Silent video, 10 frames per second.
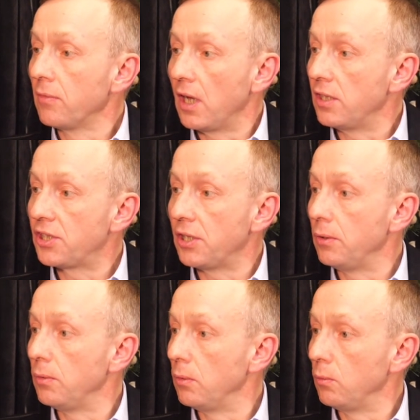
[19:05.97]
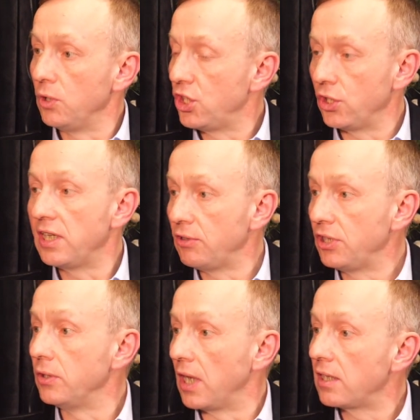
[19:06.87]
And so we should never
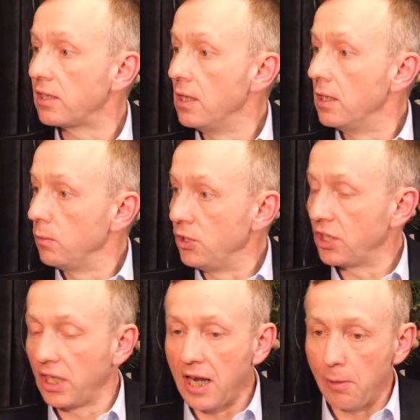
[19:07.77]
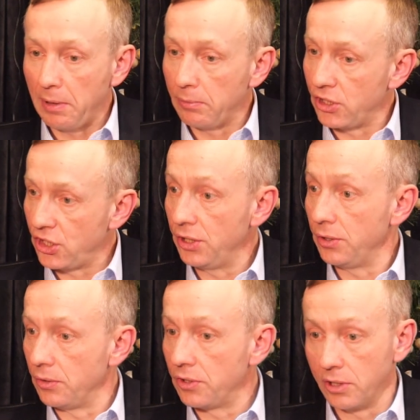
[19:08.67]
do that. We should allow people to
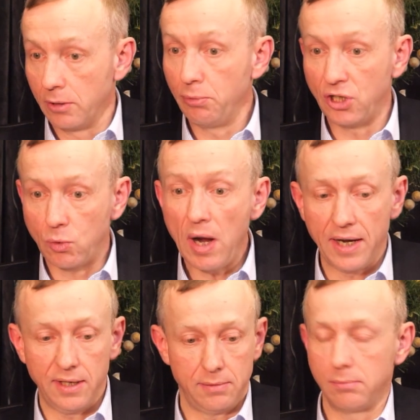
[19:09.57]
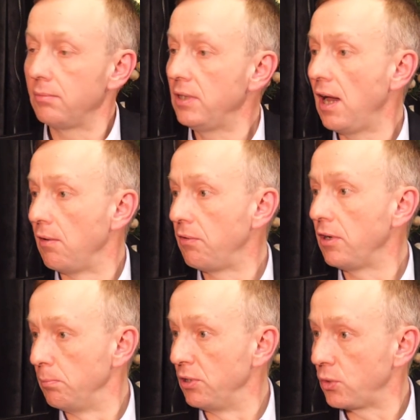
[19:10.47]
choose, persuade,
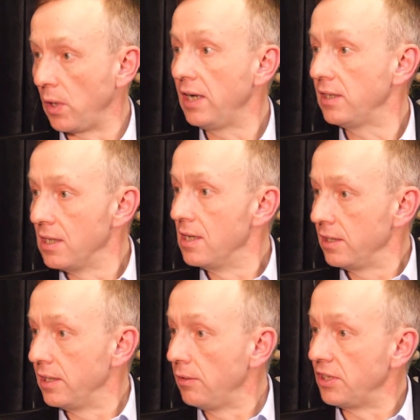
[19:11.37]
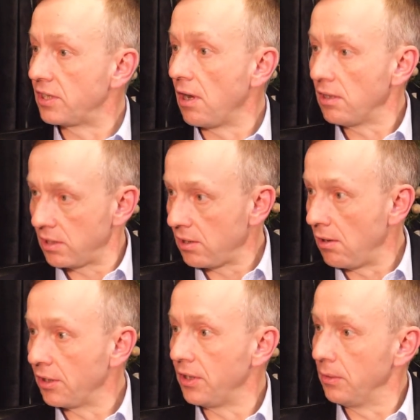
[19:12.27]
persuade, discuss,
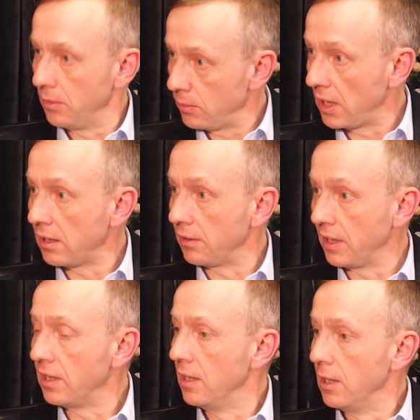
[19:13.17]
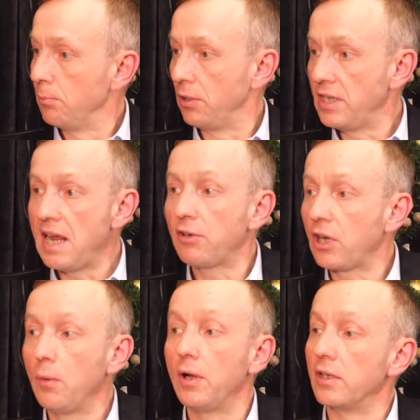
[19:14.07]
argue, all that kind of thing, but never
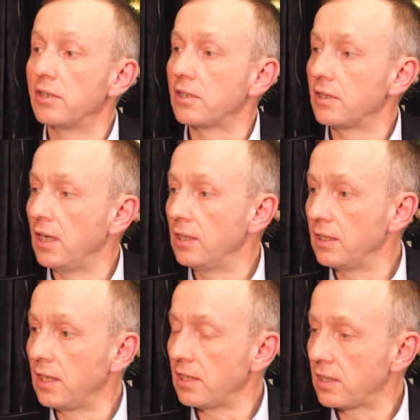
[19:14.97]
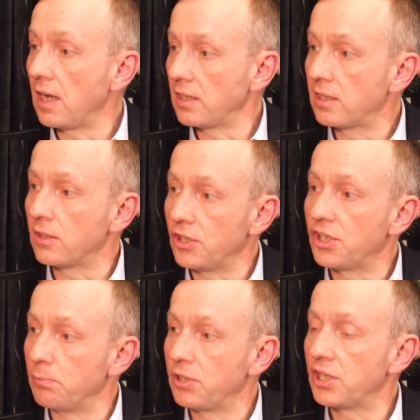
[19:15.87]
coerce. And that's the
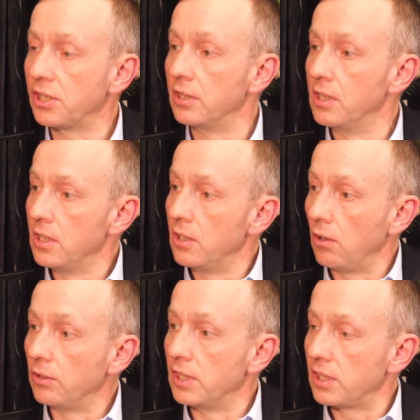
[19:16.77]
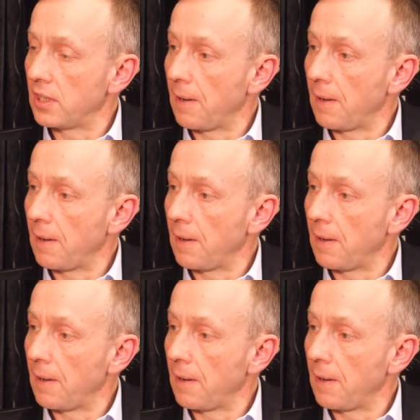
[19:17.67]
Christian position on this.